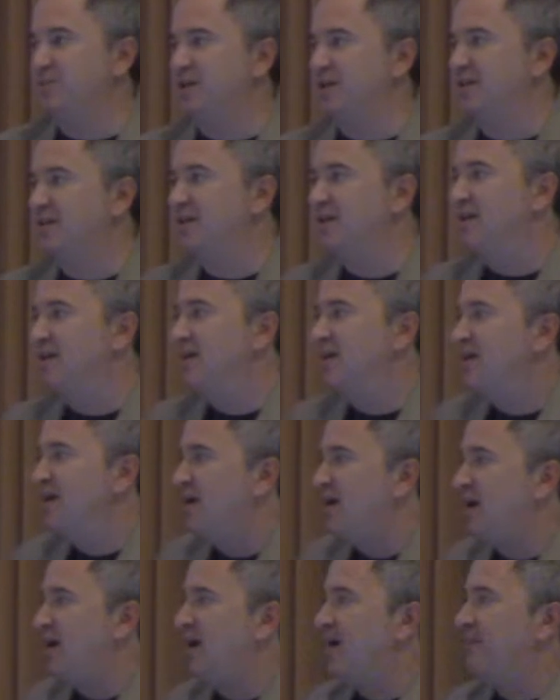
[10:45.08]
But
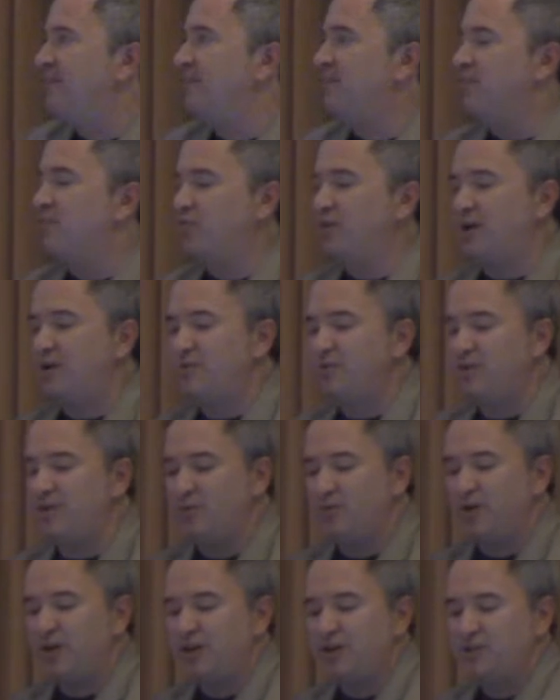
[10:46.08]
what I
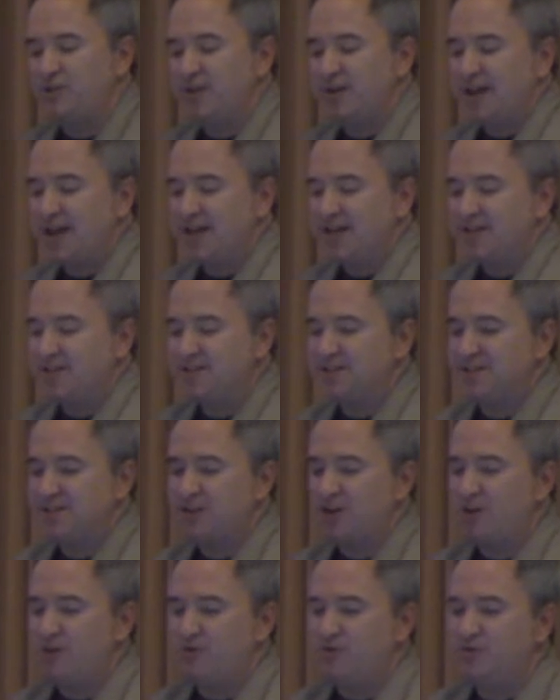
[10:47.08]
really want to do today is
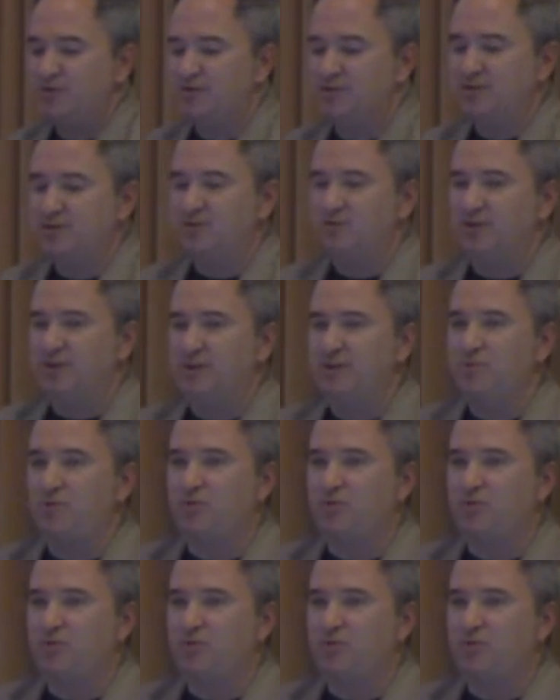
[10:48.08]
go really